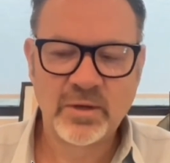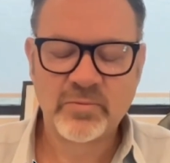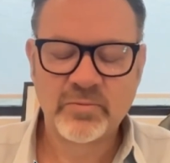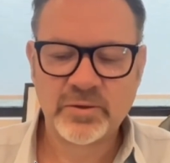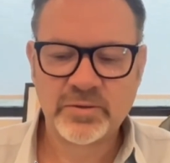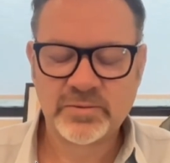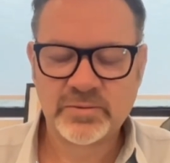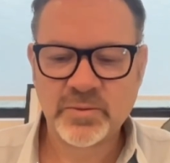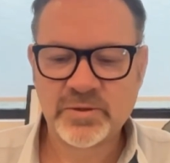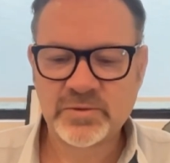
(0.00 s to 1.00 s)
Where
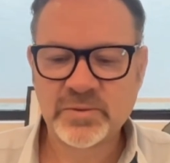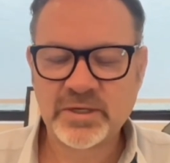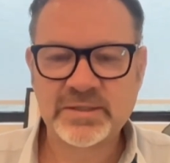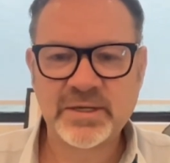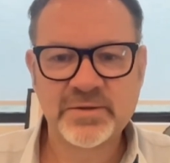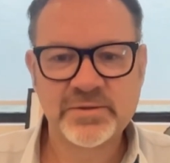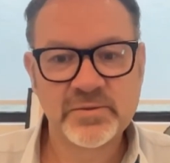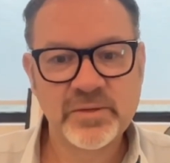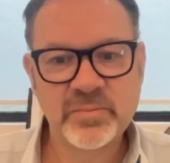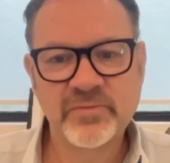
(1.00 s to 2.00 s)
SmartSuite excels is
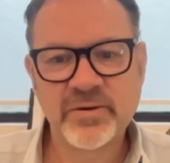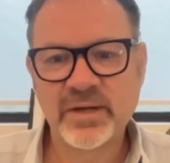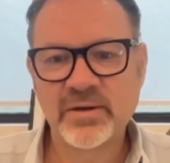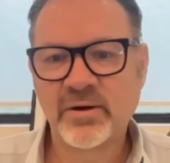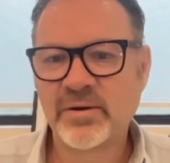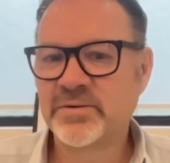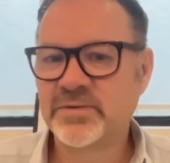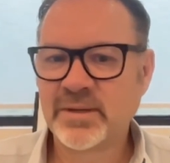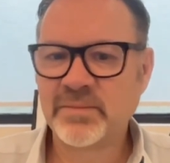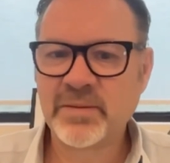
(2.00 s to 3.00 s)
we provide all those
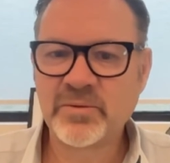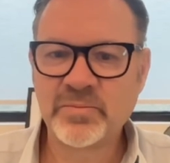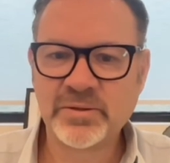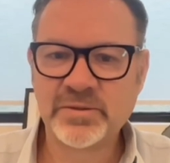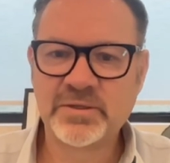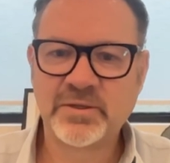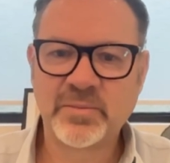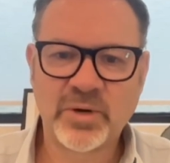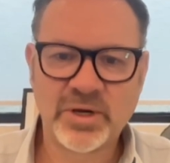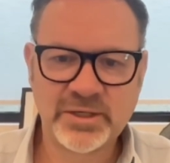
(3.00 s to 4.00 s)
same capabilities on the
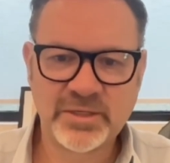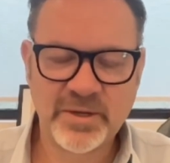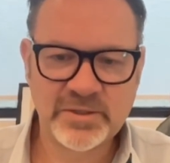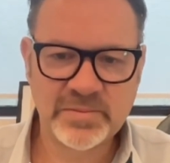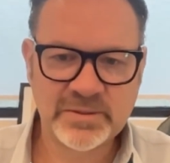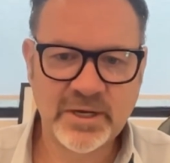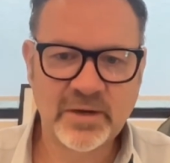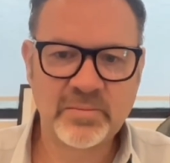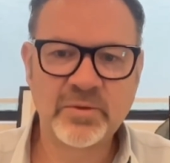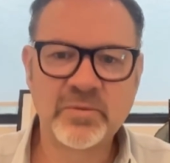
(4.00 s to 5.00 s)
project management
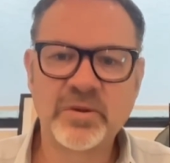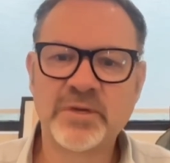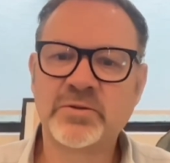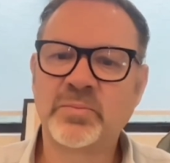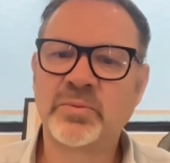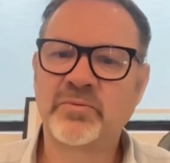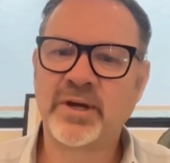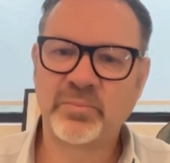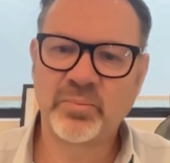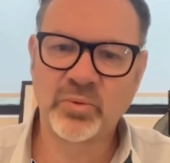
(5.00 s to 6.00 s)
side, but we also provide
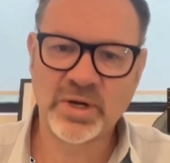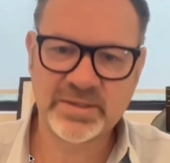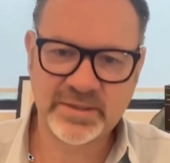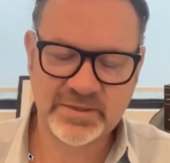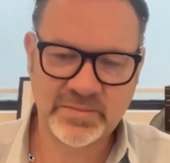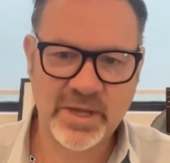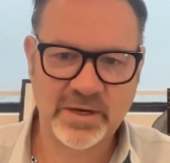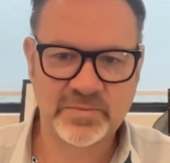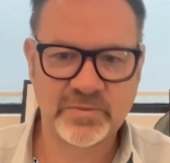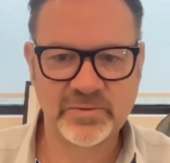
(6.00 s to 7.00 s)
process
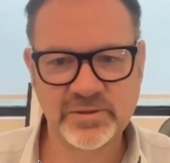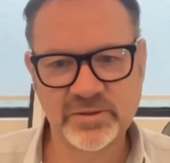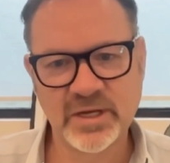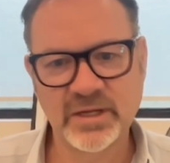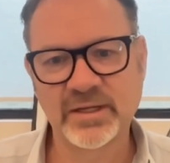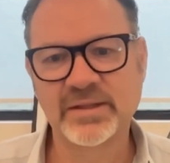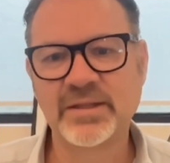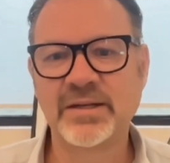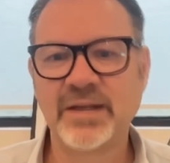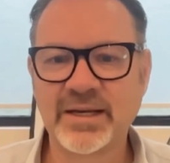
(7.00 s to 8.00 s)
management, which is kind of like the
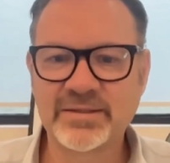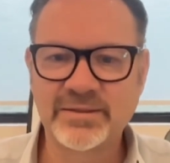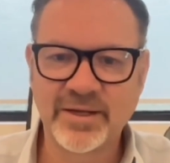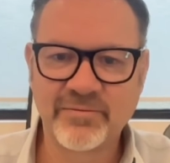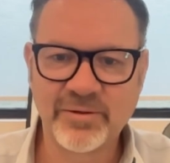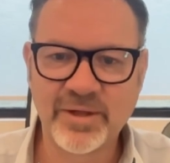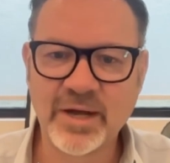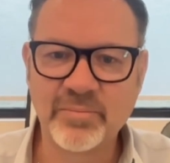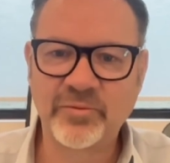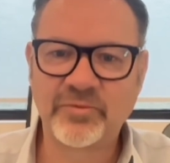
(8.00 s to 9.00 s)
next level
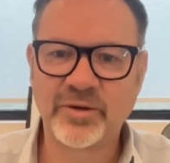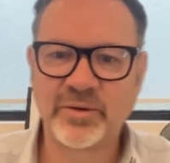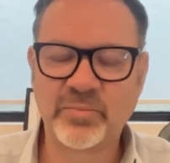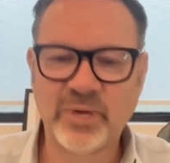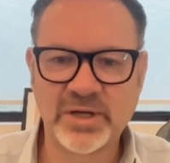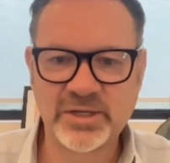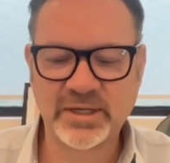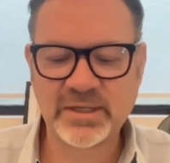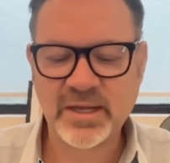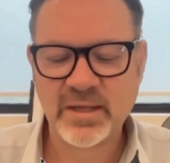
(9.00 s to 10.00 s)
up from a project.
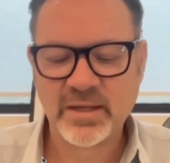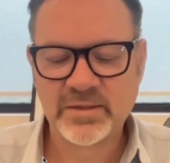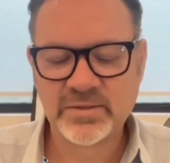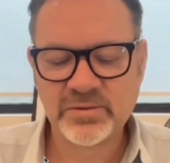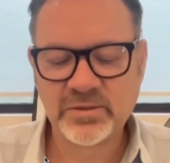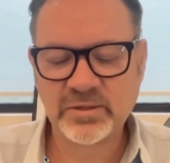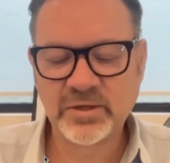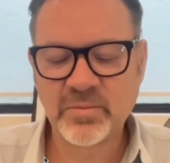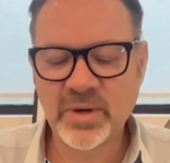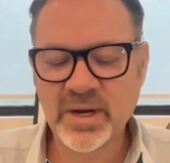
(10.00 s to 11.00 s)
So you can
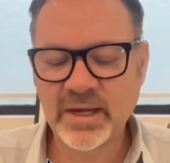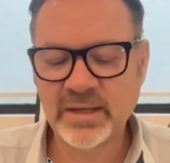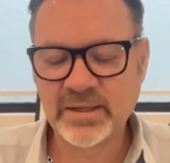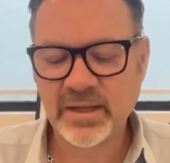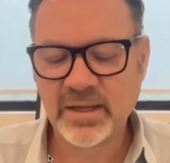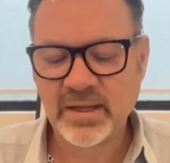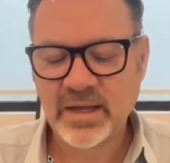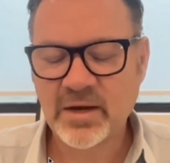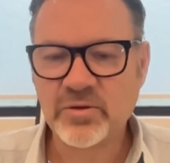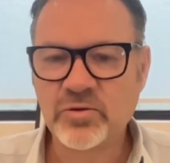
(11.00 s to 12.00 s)
combine
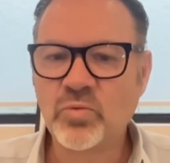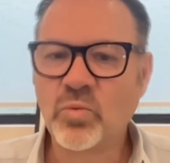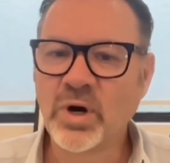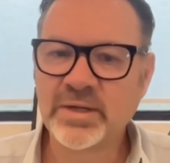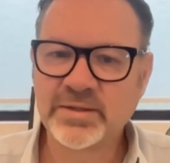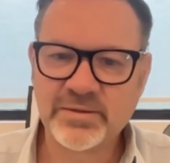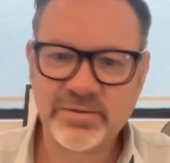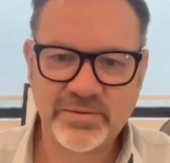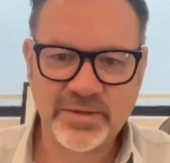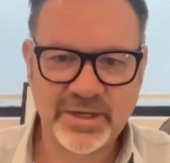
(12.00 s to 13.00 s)
how you want to do
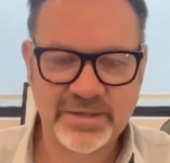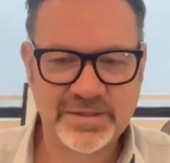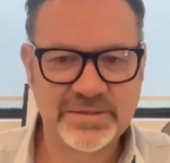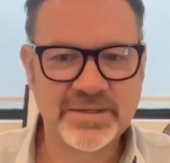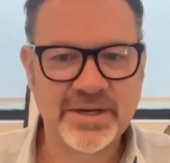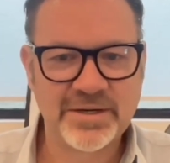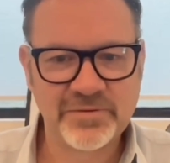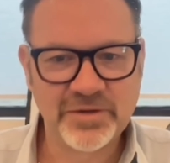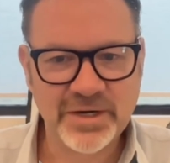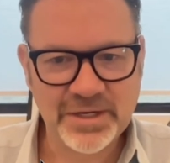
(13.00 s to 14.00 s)
things inside of
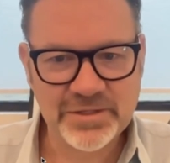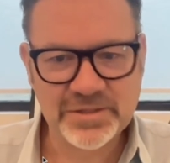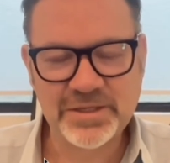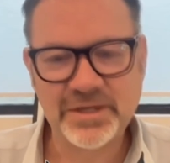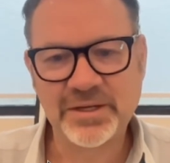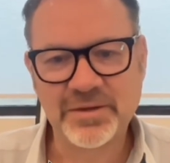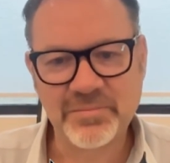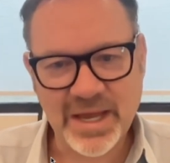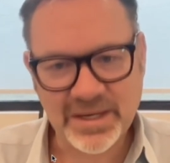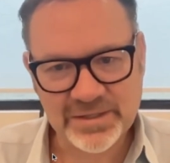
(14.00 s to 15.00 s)
your agency and
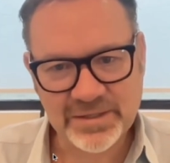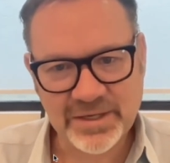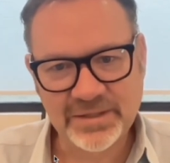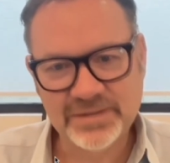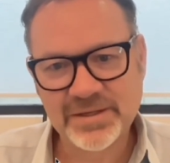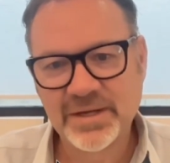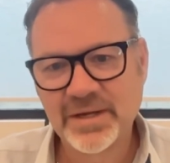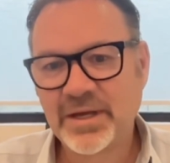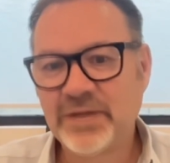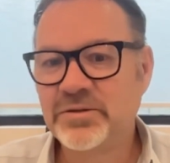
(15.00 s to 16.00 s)
manage things.
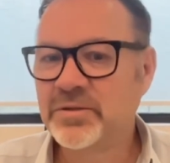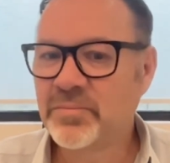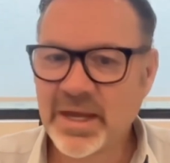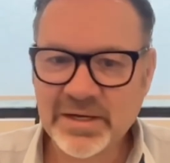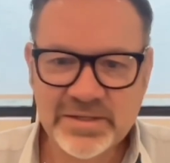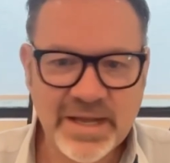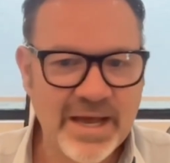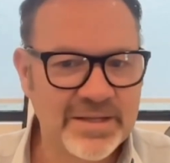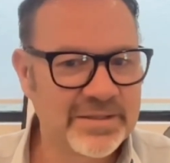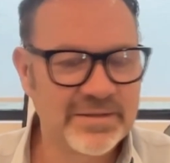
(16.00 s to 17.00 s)
And you can manage
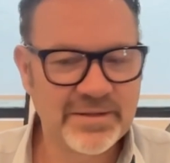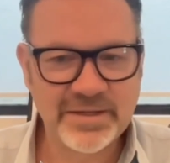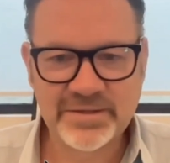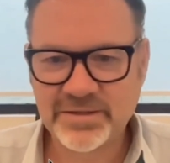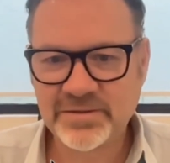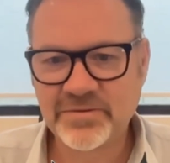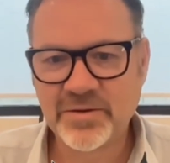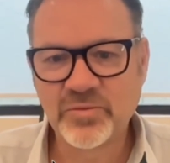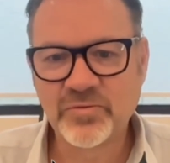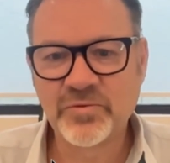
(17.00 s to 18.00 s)
tasks and things that you've done
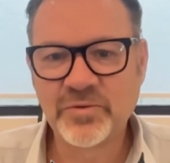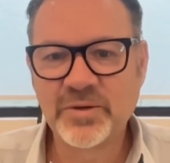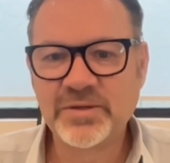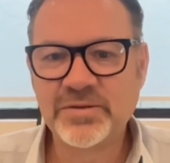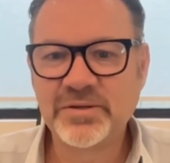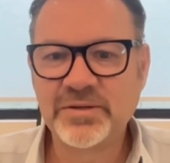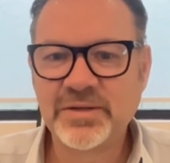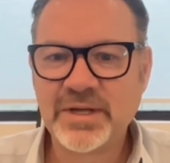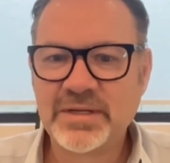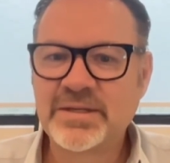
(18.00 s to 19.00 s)
before, but you can
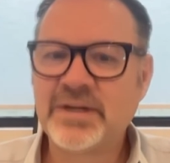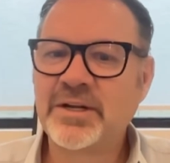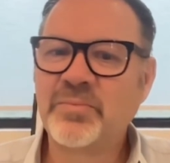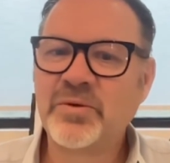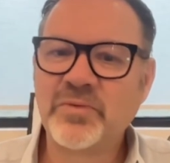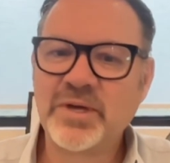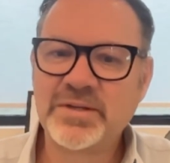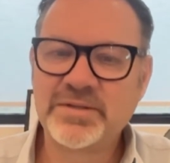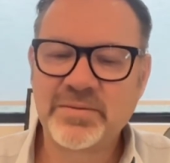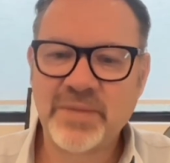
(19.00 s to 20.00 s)
set it up in ways
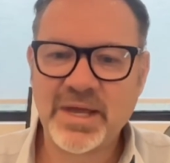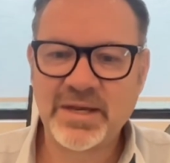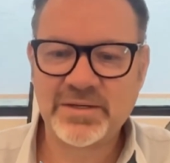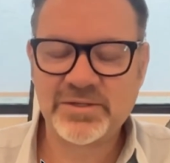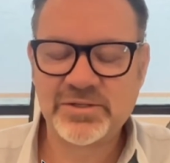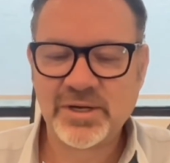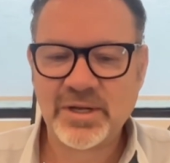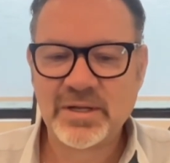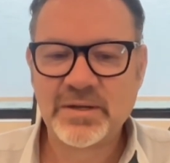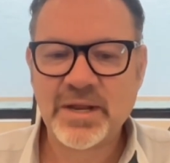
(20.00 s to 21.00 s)
to manage
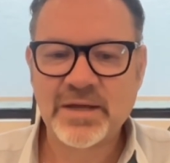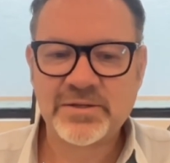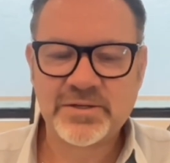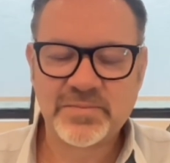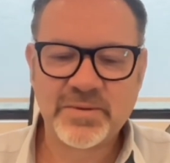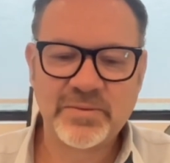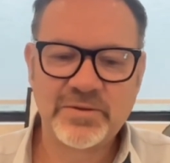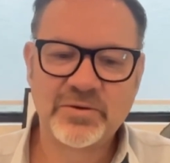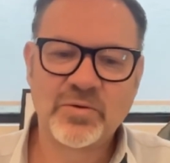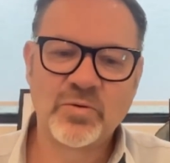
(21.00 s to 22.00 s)
not just maybe
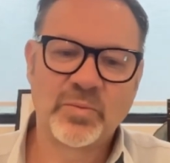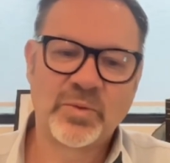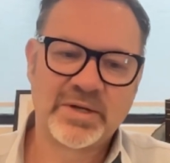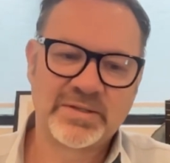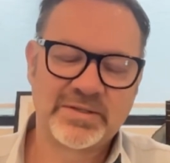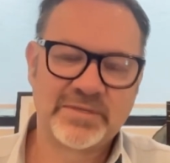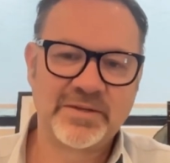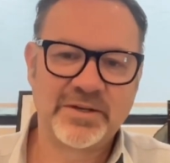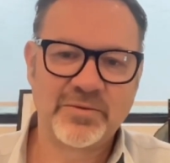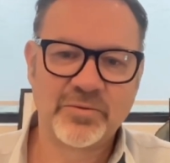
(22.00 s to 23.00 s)
the core process of
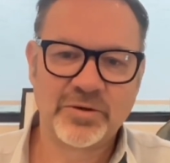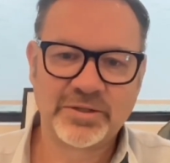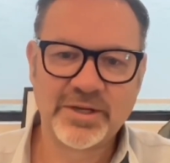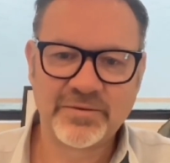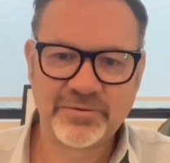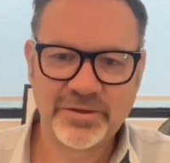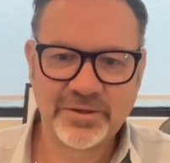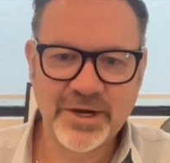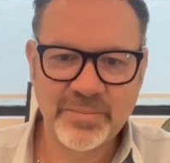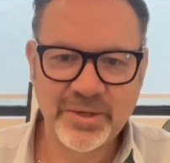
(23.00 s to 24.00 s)
getting work done for your
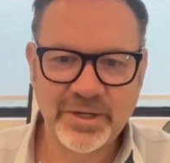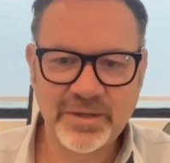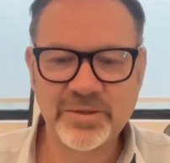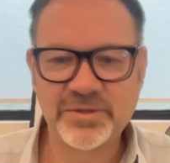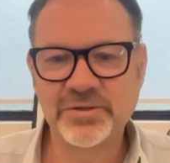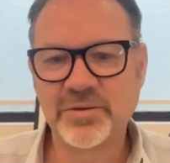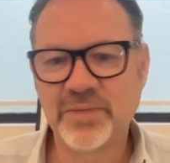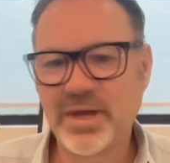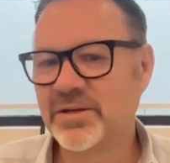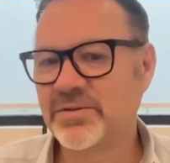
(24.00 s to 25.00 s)
company, but you can
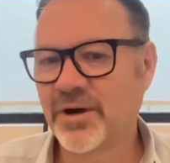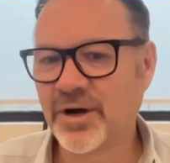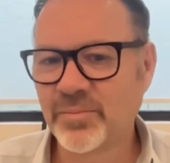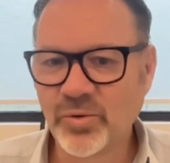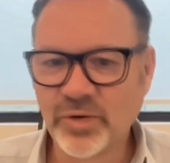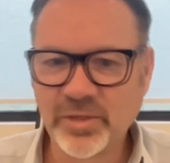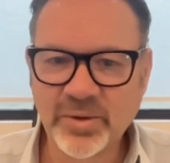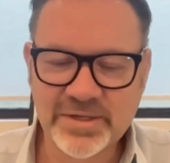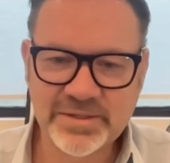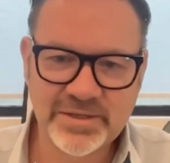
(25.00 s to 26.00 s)
manage the onboarding
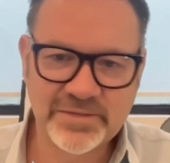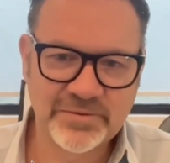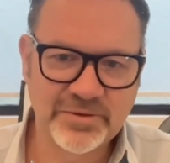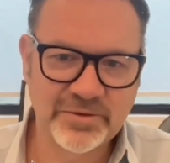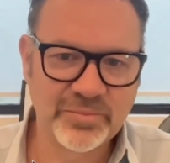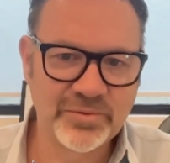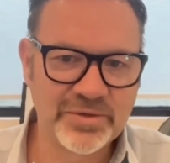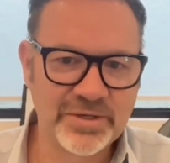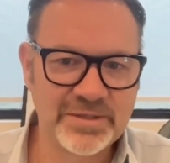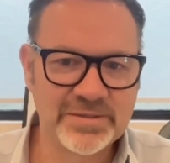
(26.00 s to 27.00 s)
process for your
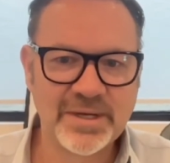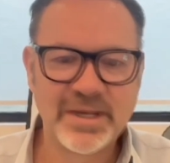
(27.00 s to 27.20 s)
employees.